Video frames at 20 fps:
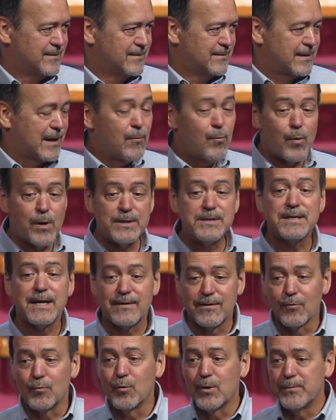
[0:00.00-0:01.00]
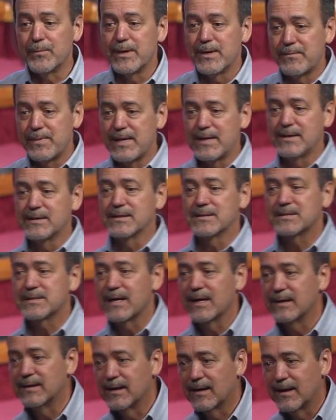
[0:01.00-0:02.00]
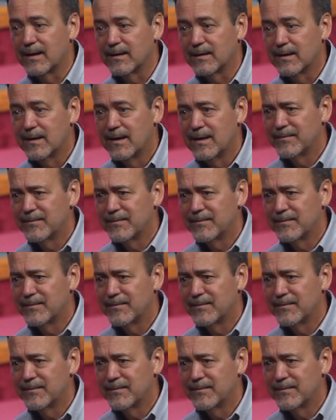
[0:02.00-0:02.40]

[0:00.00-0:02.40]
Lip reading: That one day there would be a peak to stand on.